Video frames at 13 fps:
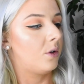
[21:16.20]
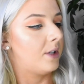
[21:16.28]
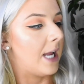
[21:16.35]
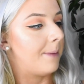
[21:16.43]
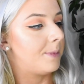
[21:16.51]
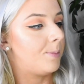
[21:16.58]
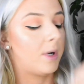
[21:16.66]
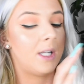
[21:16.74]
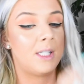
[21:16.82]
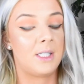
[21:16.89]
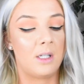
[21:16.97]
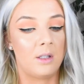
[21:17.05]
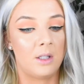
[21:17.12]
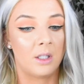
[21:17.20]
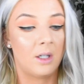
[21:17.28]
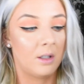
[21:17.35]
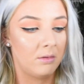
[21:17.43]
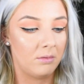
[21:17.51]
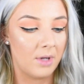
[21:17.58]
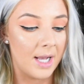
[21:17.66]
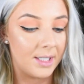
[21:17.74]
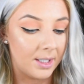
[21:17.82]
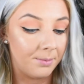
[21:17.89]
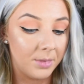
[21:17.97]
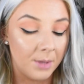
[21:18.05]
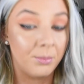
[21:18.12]
no names, but it's
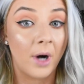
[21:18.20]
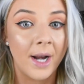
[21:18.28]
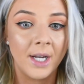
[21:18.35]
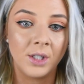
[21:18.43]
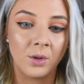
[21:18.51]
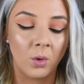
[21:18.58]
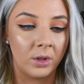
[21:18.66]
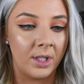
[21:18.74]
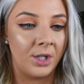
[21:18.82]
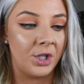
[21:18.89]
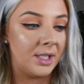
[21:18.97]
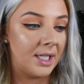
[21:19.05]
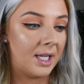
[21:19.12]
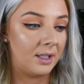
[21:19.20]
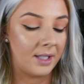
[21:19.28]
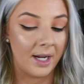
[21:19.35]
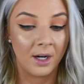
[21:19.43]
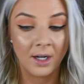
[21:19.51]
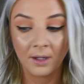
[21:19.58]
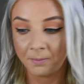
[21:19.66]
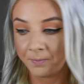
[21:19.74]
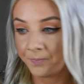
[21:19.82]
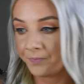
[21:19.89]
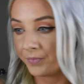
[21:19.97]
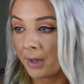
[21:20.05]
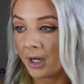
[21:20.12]
the brightest orange that's in there.
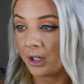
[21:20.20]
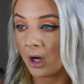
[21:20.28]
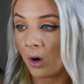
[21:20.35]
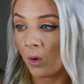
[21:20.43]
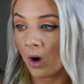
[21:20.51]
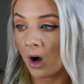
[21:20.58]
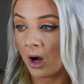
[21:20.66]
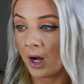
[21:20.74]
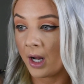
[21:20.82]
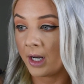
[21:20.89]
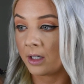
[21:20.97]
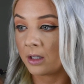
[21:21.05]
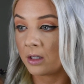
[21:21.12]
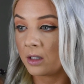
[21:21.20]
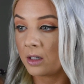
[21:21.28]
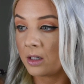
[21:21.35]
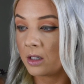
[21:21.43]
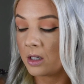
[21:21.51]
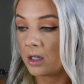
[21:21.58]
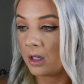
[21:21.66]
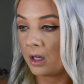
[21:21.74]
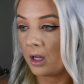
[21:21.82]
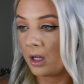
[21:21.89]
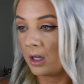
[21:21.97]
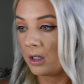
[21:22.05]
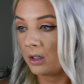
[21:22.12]
I'm going to go on
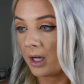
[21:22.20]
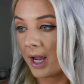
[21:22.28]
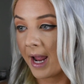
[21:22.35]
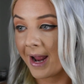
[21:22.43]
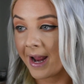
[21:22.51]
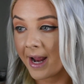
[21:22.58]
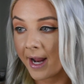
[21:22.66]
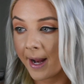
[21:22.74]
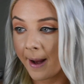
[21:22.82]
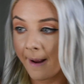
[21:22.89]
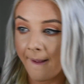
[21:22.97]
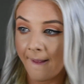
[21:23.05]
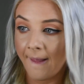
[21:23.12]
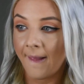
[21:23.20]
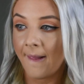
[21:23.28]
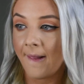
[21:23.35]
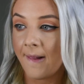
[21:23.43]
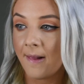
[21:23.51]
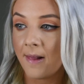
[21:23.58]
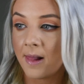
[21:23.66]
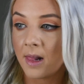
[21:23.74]
I